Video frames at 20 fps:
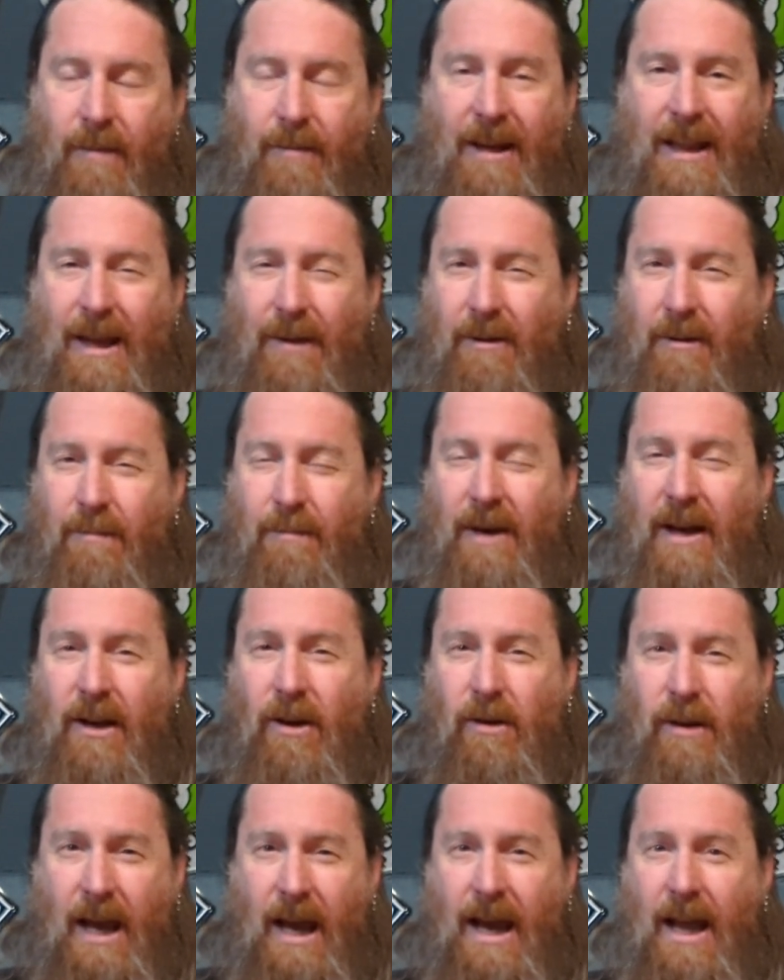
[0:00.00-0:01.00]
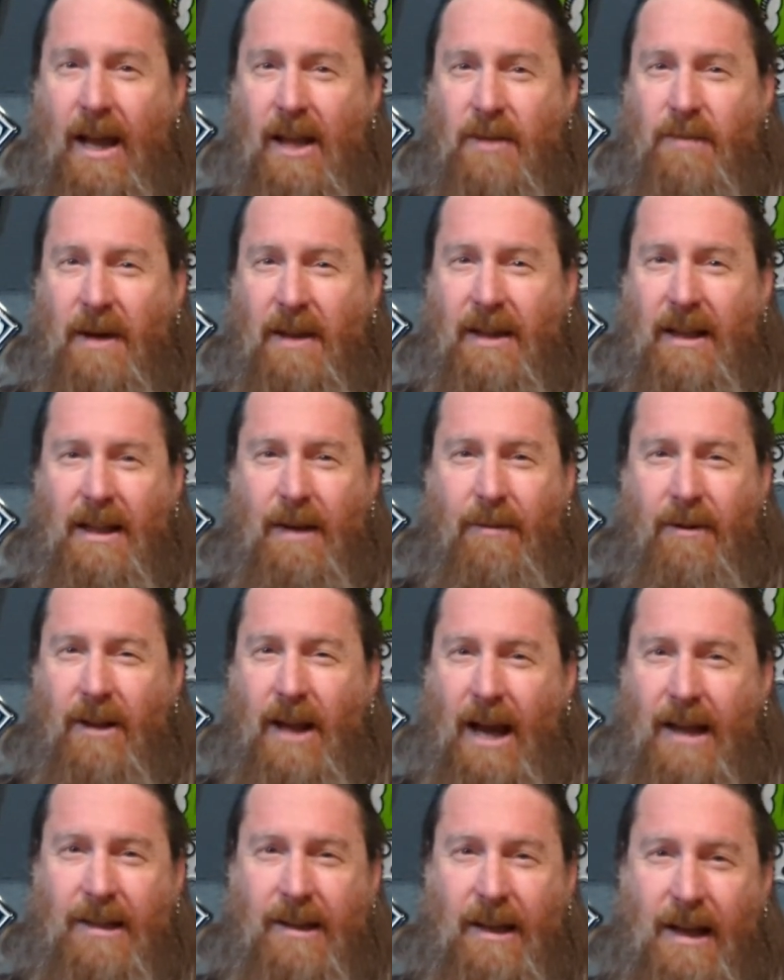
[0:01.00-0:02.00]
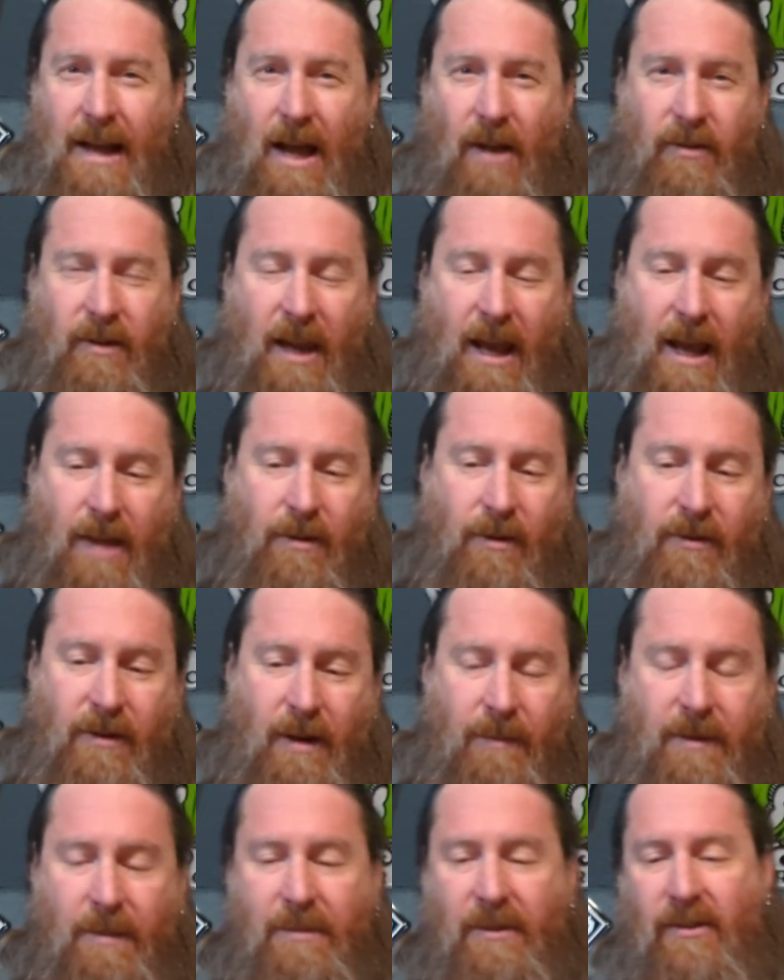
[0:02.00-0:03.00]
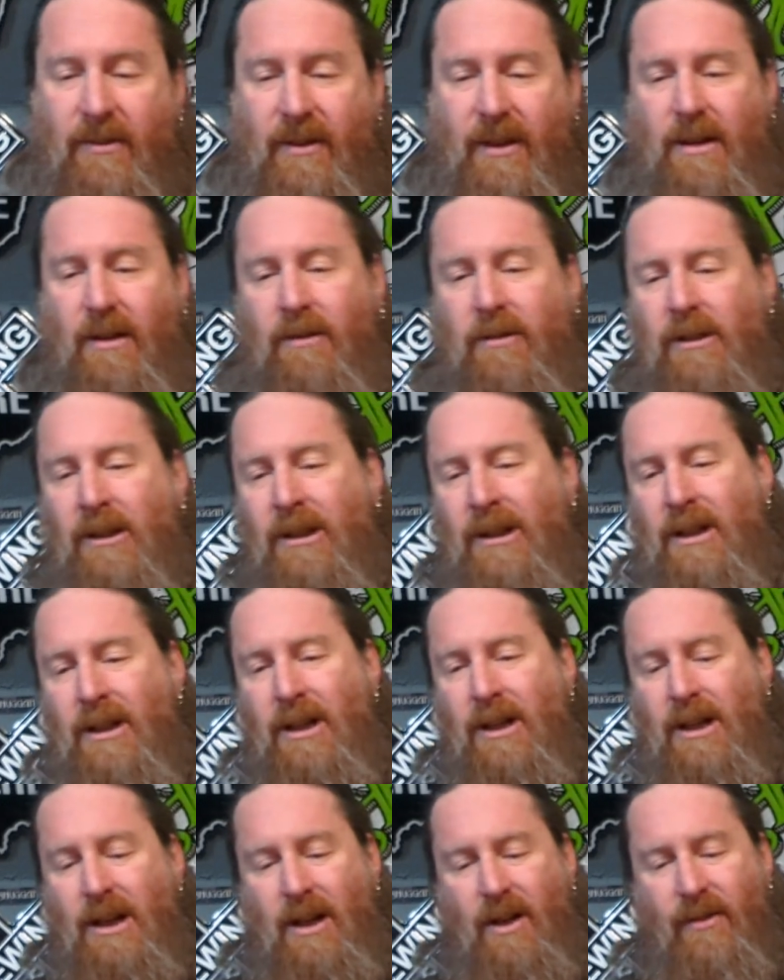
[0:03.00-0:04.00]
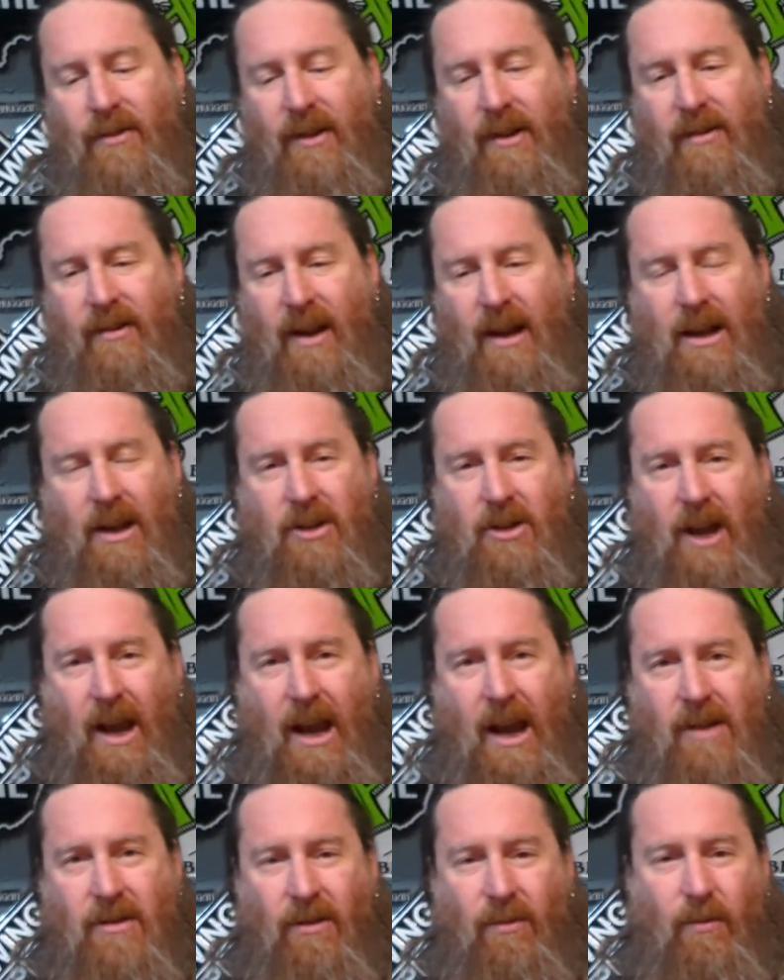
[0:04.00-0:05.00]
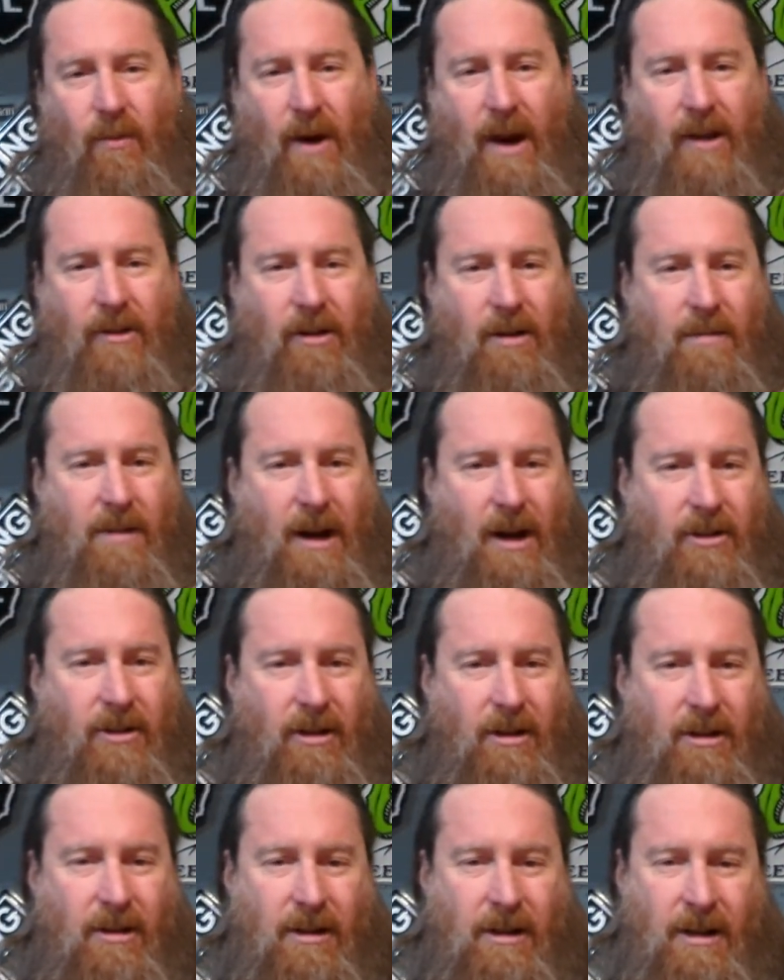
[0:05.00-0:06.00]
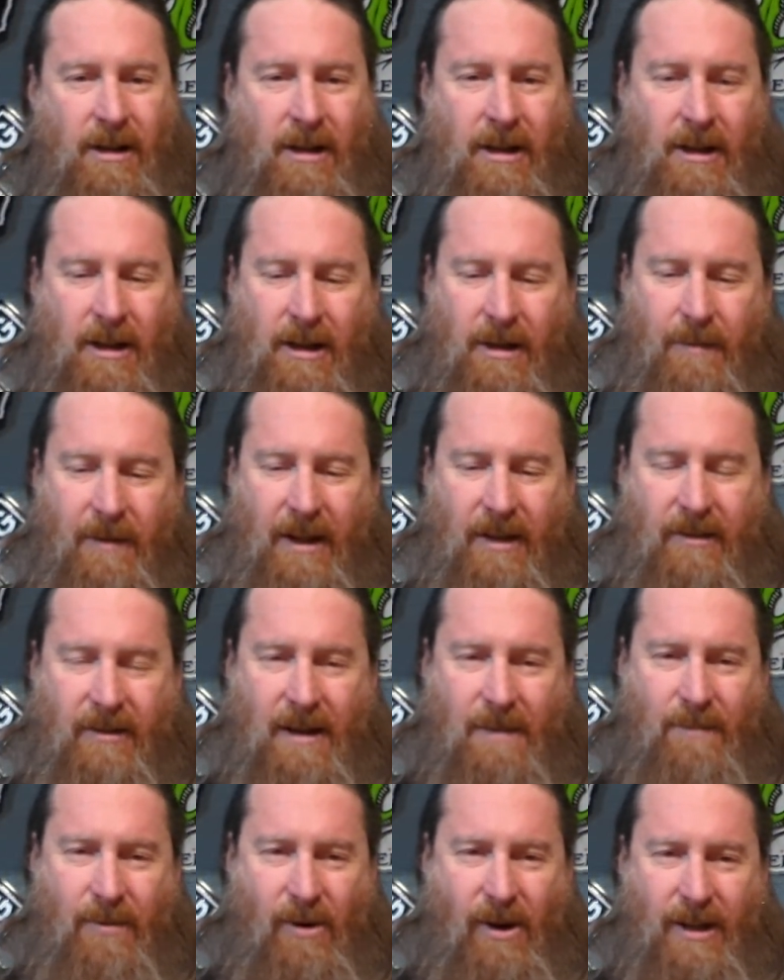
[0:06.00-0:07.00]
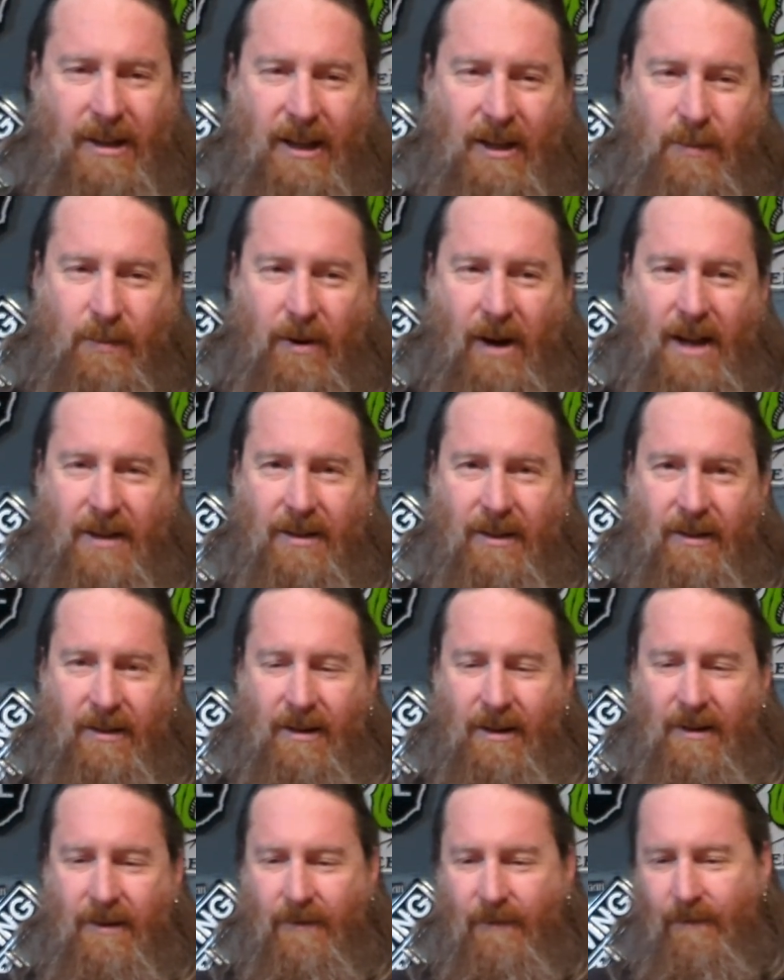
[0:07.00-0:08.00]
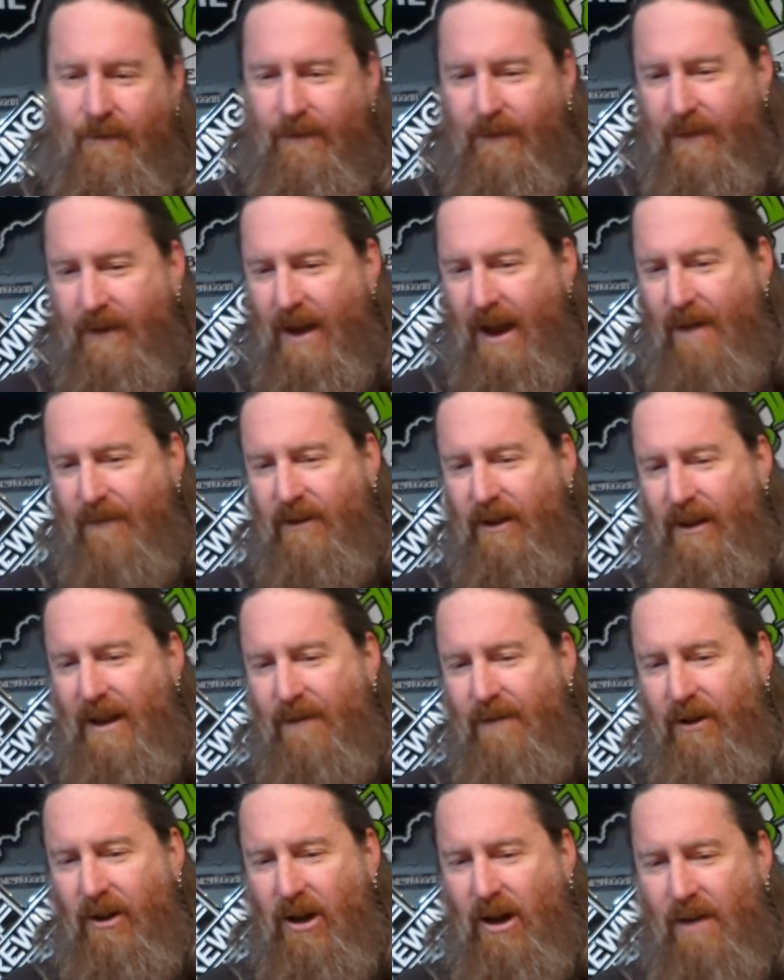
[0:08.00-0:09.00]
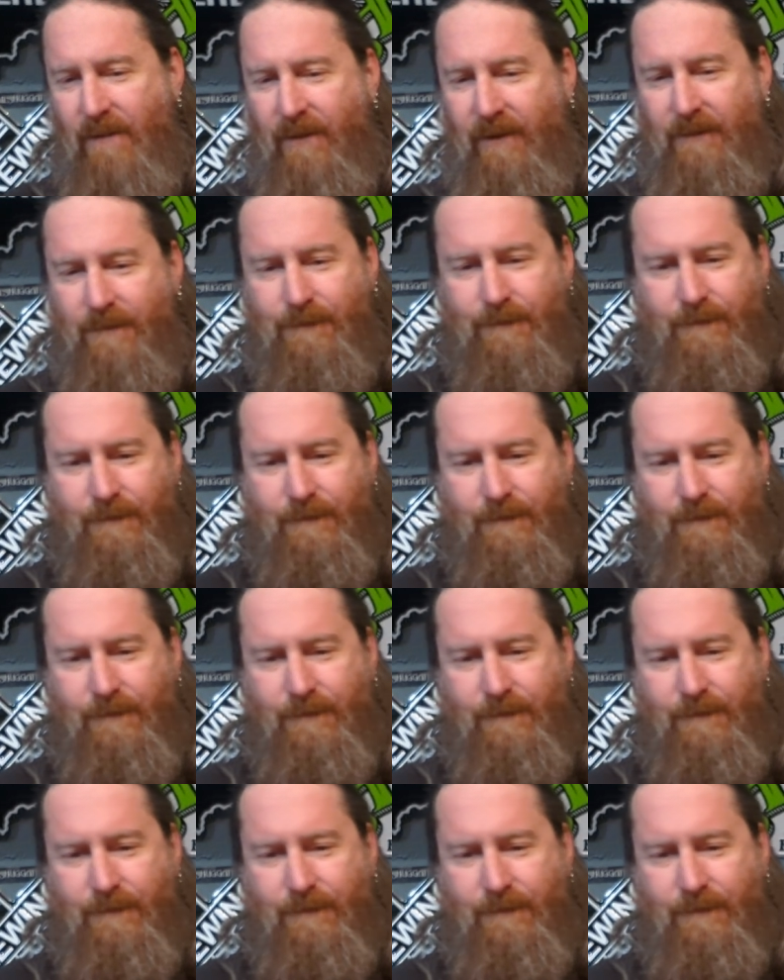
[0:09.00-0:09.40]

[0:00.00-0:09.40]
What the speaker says: I mean, they were bigger cans, but I think they were 19-ounce cans or something, but still, 16 and change is way too much. I mean, at some point, these prices have to level off.